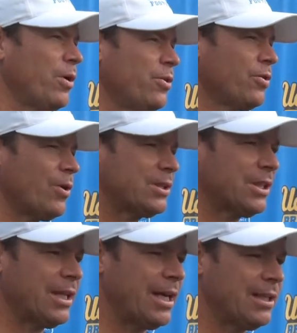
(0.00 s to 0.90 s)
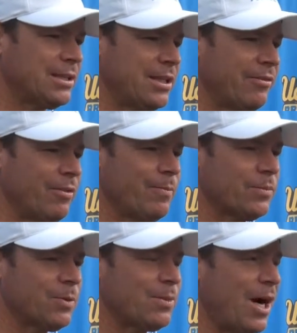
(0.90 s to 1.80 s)
going to do the rest of the day is give them
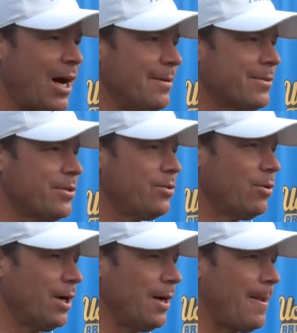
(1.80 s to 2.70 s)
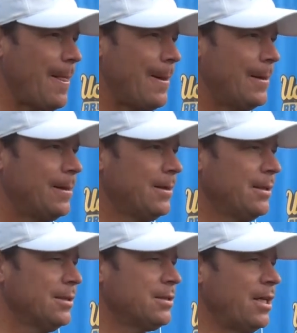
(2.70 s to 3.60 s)
some time to
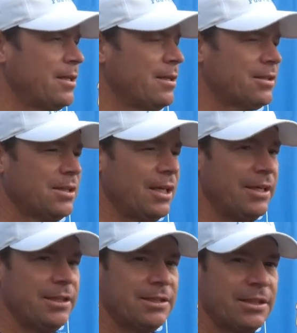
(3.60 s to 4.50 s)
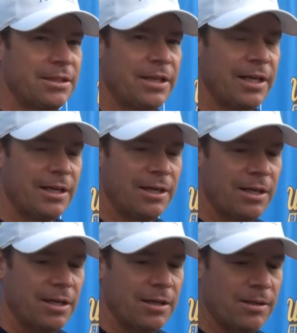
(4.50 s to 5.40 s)
tend to their studies. And
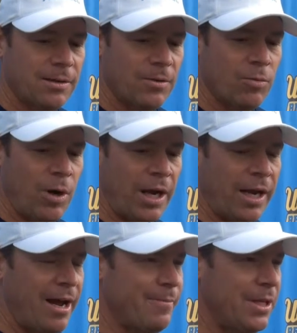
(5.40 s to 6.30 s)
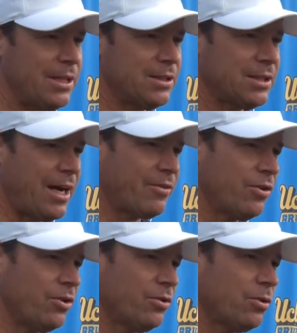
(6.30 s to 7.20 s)
we're not going to have meetings this
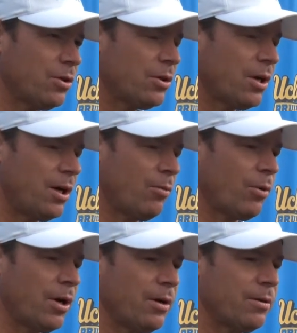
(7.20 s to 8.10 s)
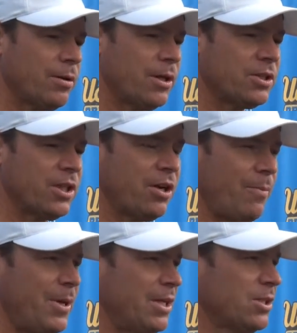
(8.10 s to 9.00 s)
afternoon. We're going to extend
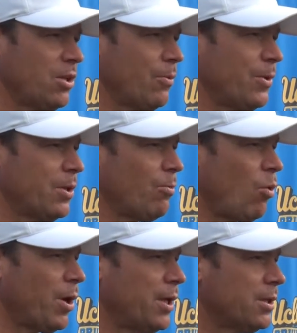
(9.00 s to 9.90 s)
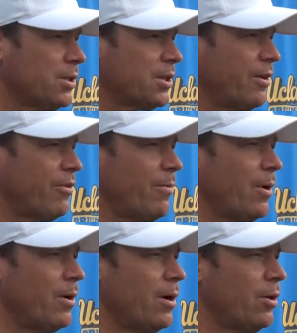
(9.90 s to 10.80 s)
our meetings a little bit in the morning. Just give them
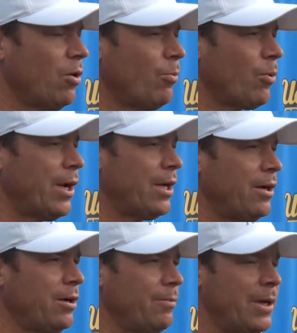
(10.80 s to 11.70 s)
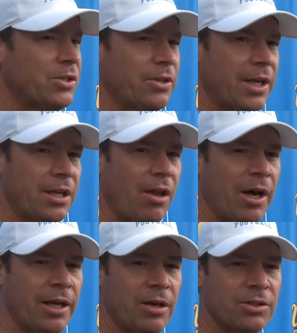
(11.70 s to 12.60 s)
a little break here and make sure they can
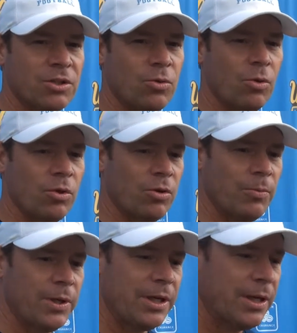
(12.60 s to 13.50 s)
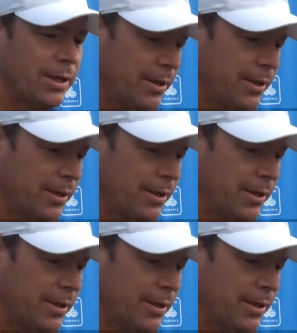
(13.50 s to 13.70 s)
lock in on school a little bit